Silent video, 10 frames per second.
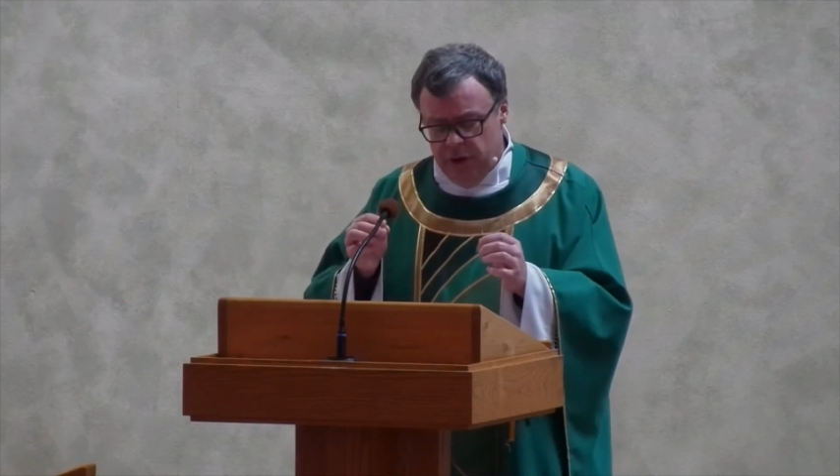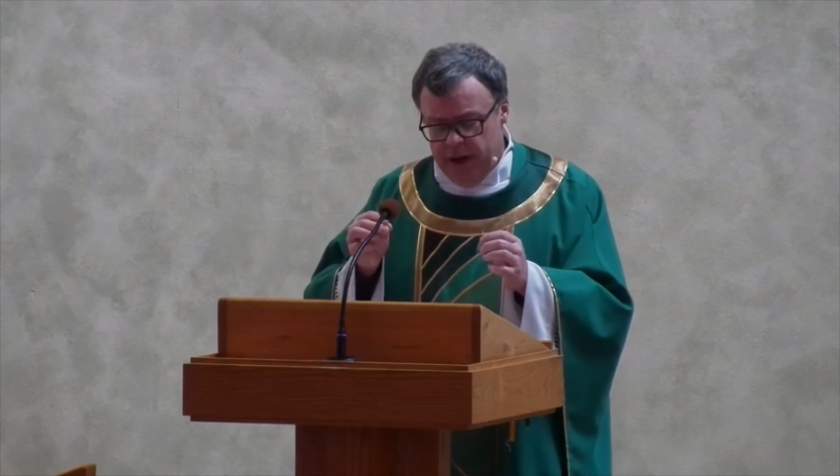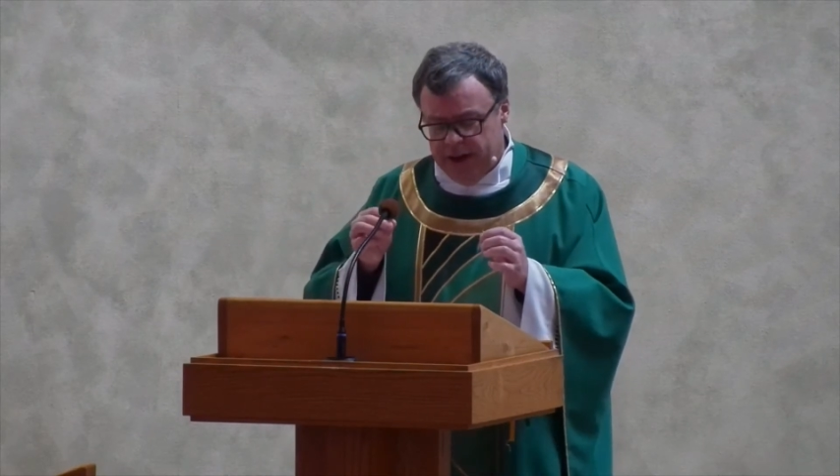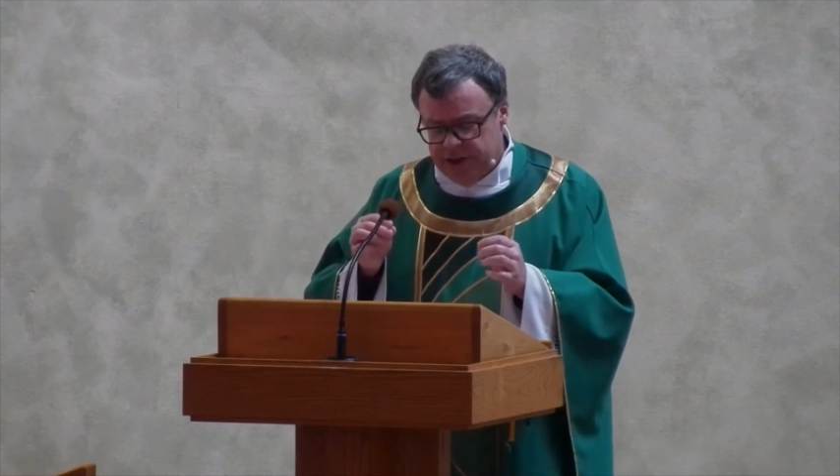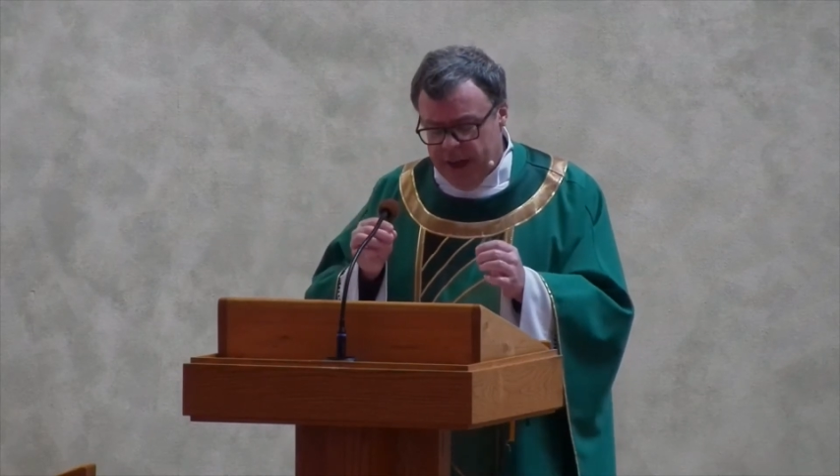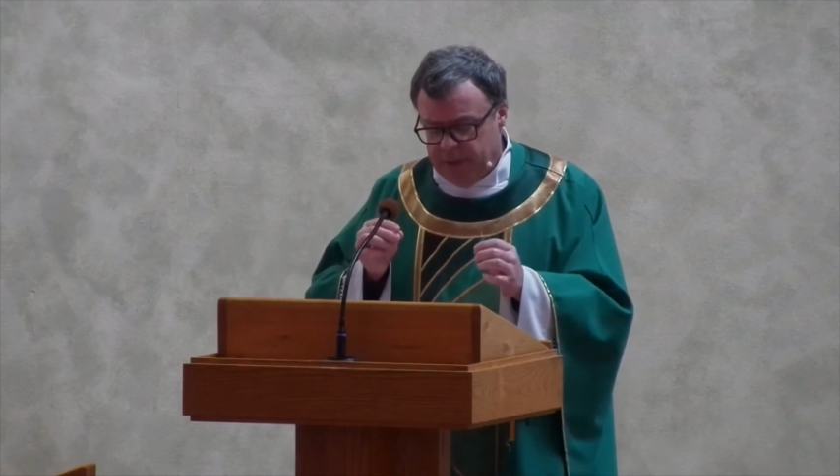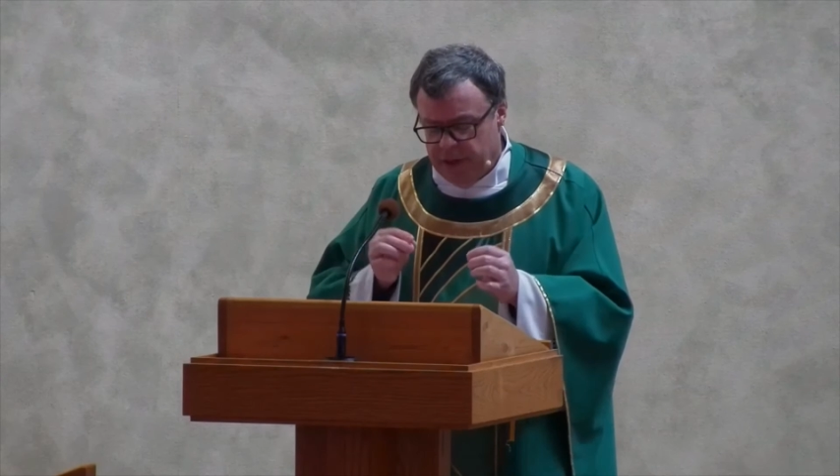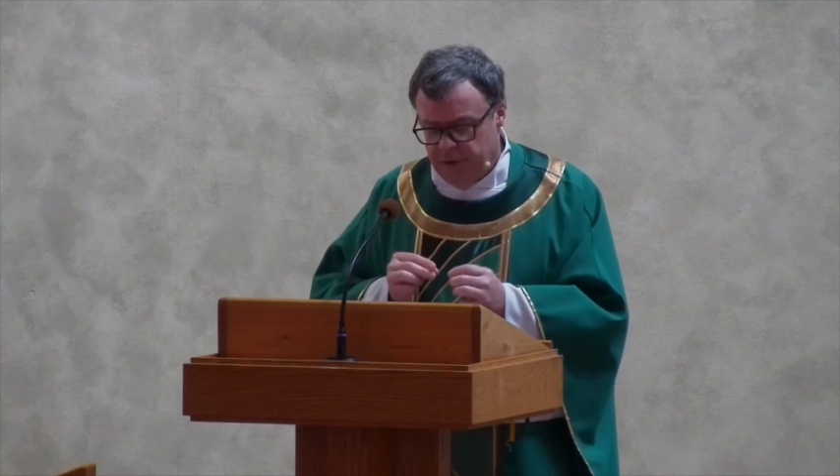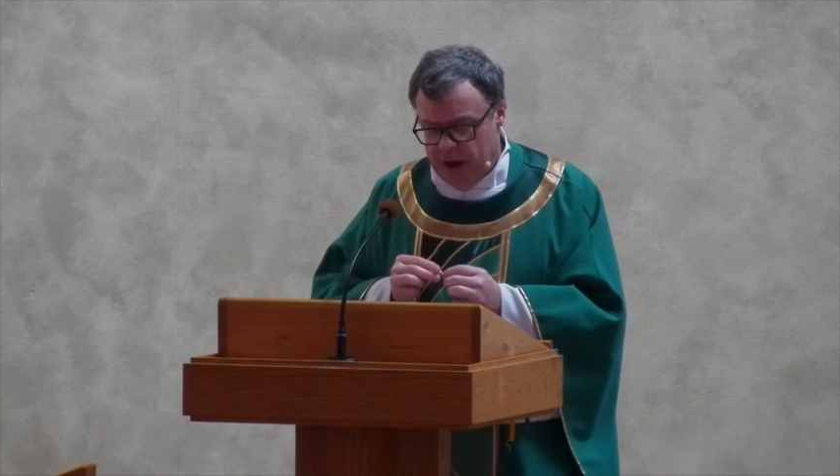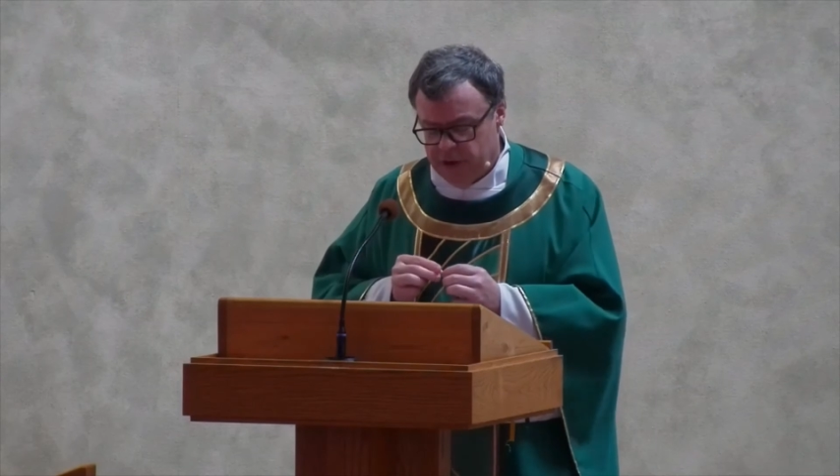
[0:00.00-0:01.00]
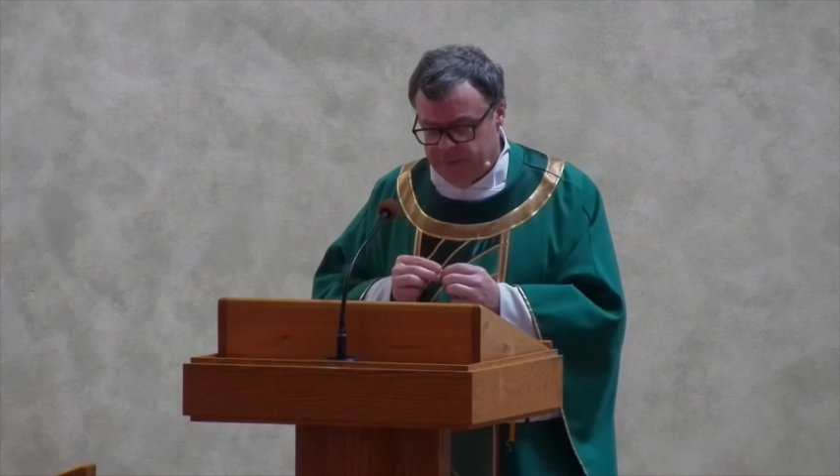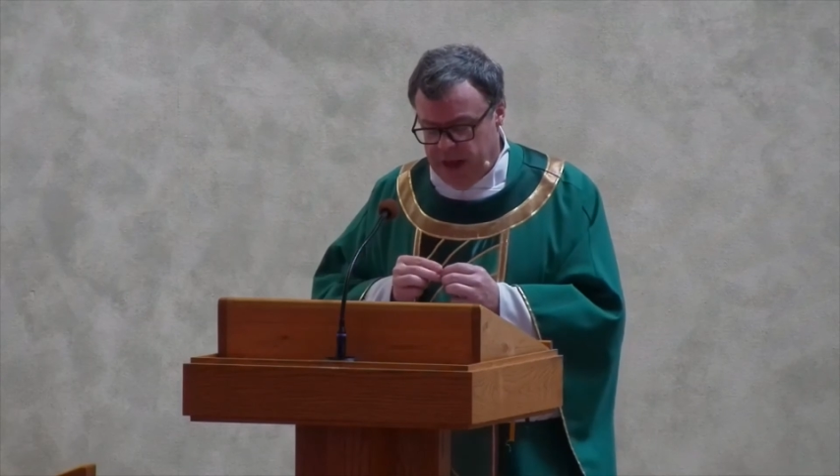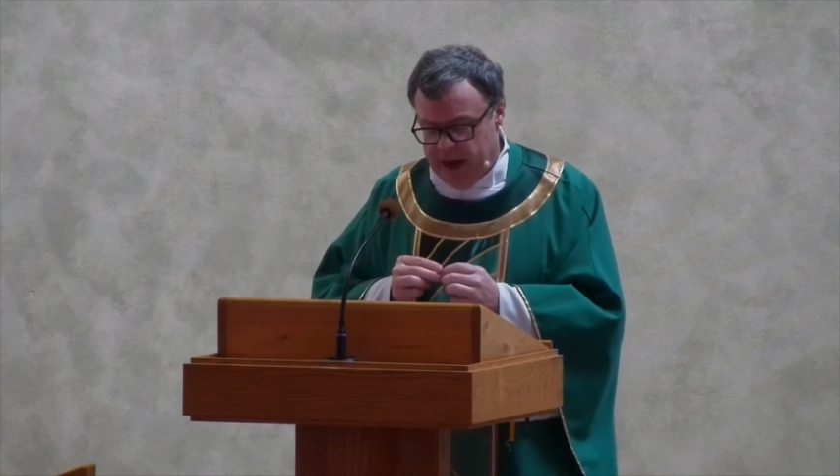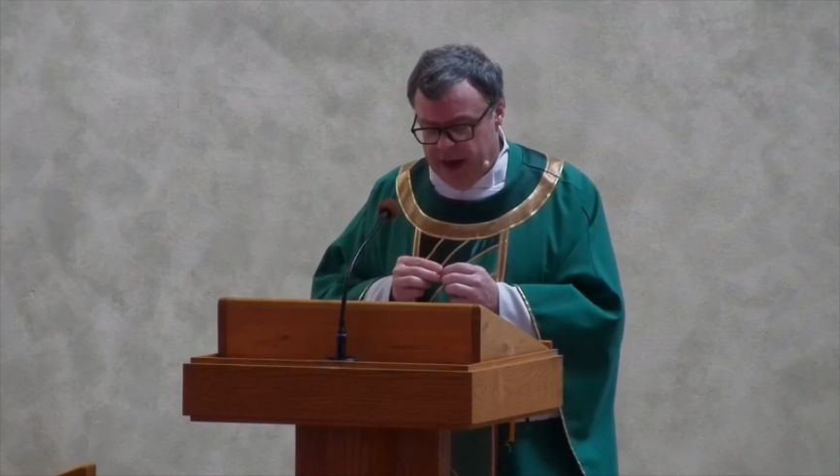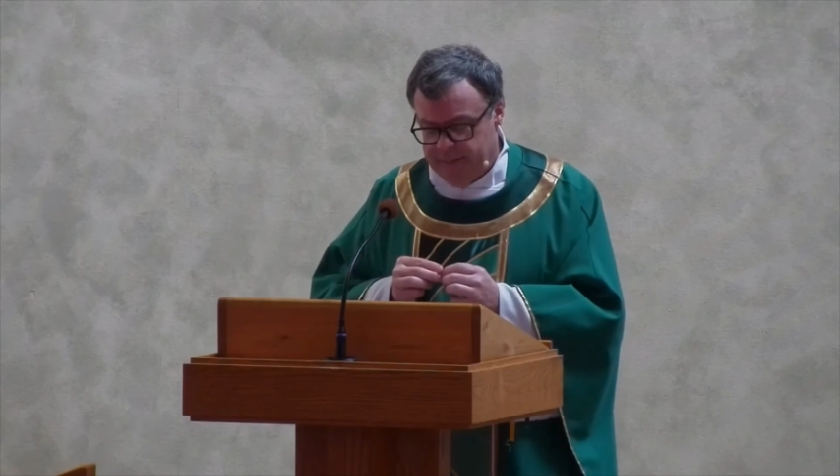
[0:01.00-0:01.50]
accepted the Father's
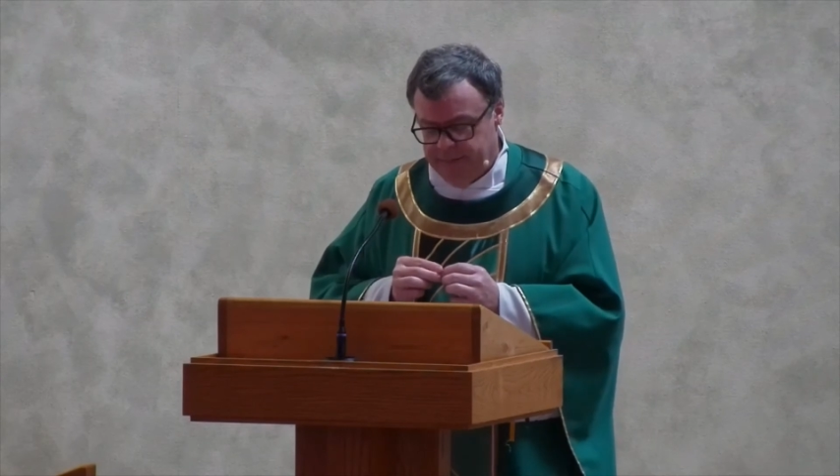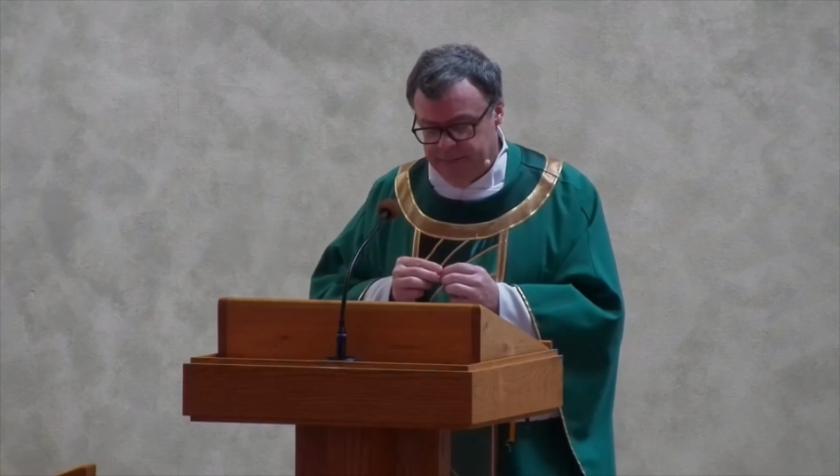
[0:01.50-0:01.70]
plan,